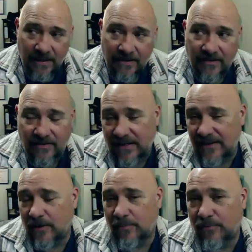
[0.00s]
to see
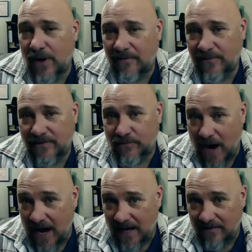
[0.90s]
their profits
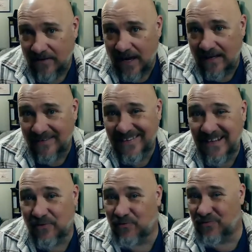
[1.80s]
rise, and to see
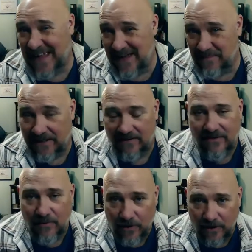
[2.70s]
the families
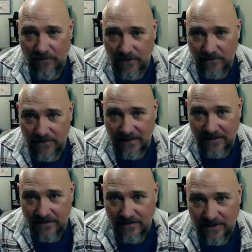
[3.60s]
that work for those
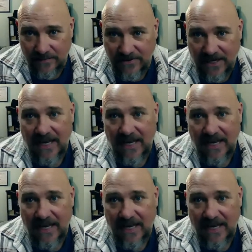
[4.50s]
dealerships